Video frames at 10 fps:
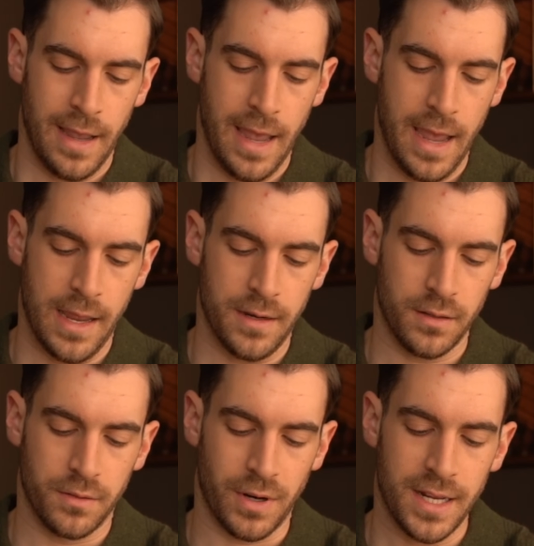
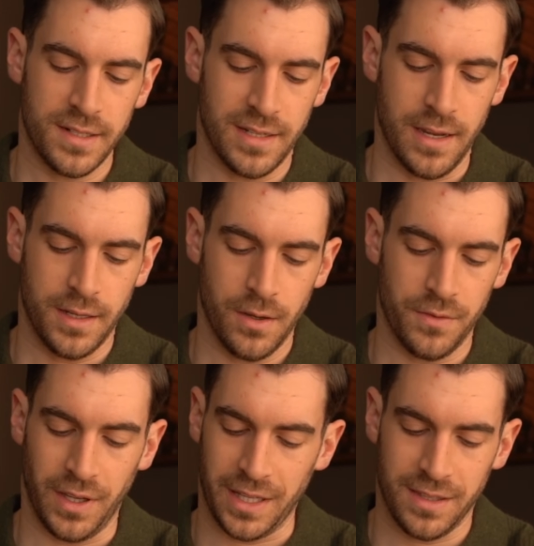And Grand
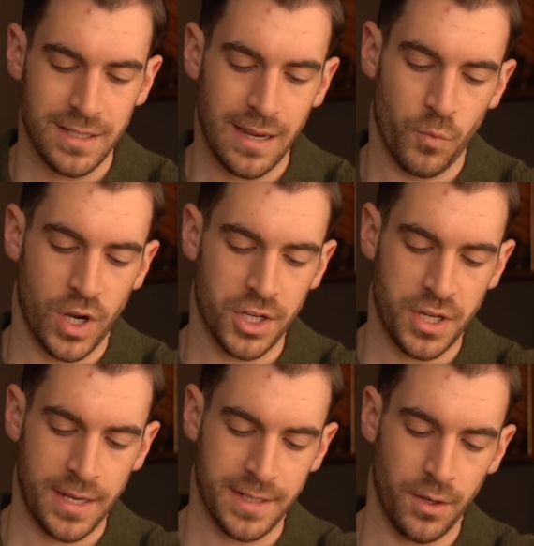Seiko, like this watch
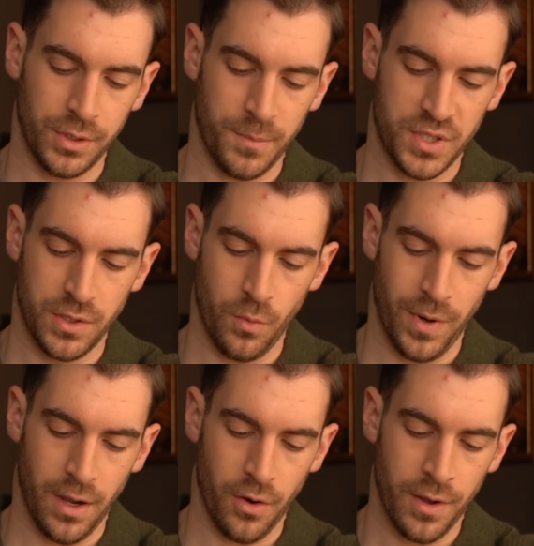has held up so
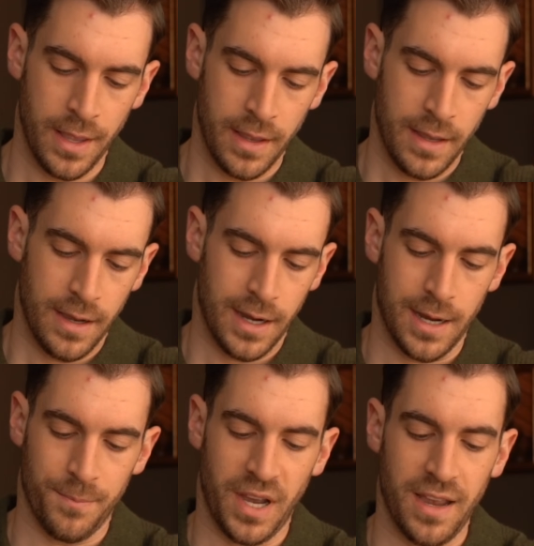well.
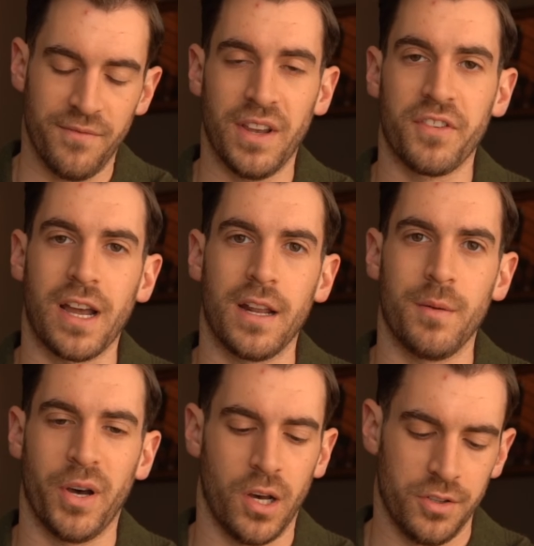I've never gotten
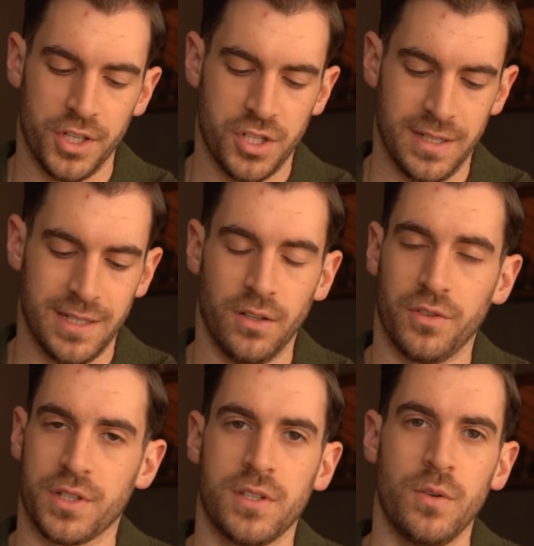it polished. It still
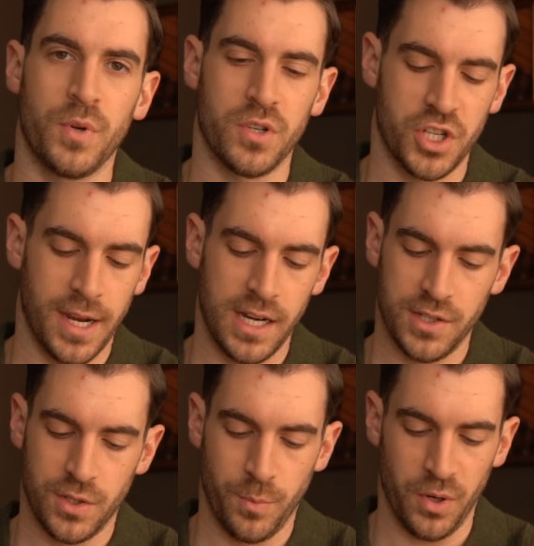looks super shiny,
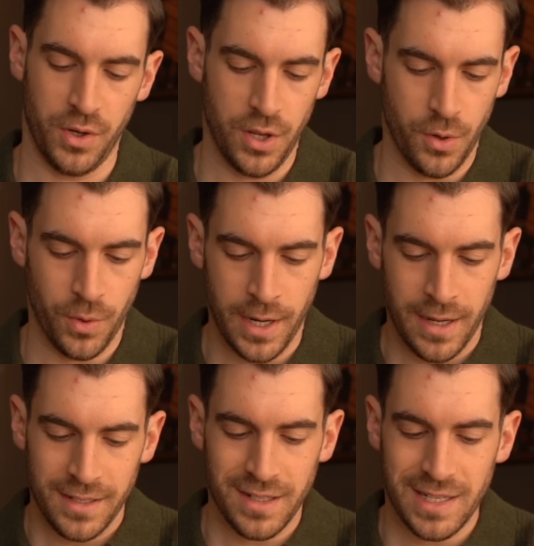super new.
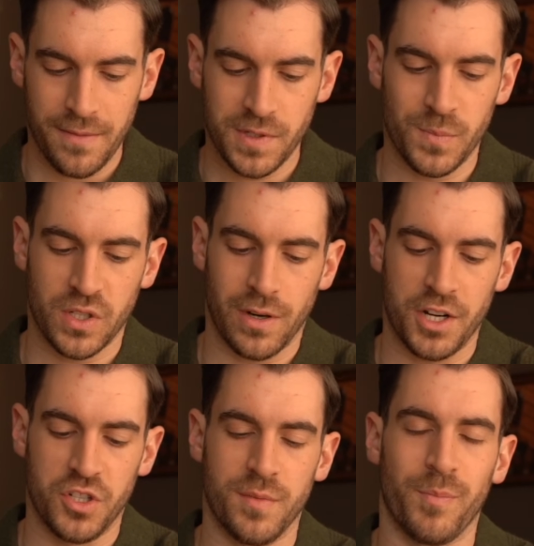It does have some
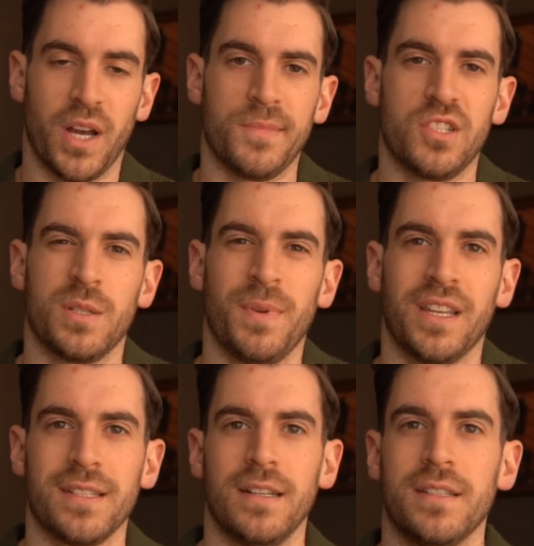scratches and bumps just
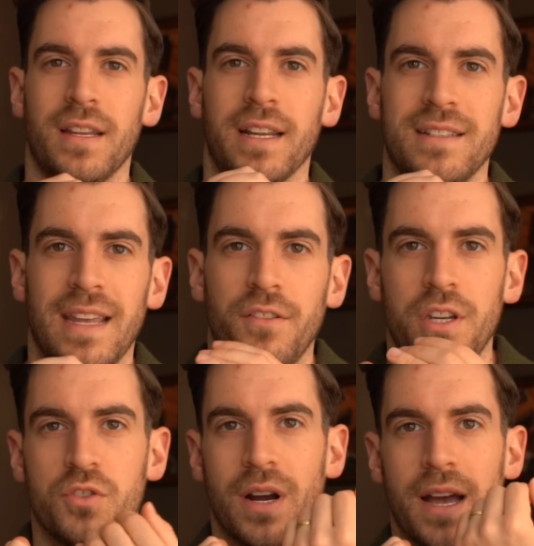because it is like a
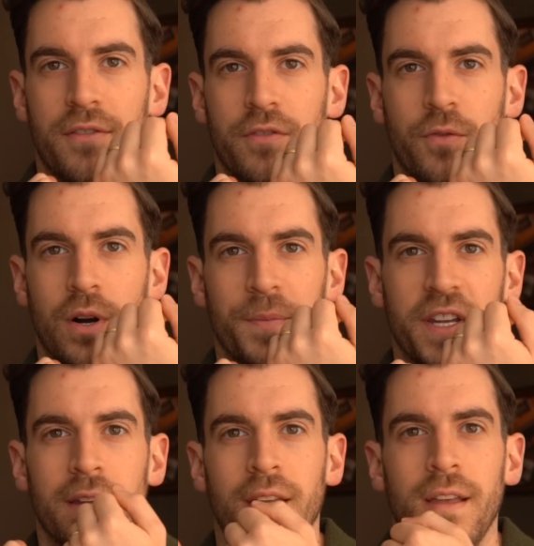daily driver for me.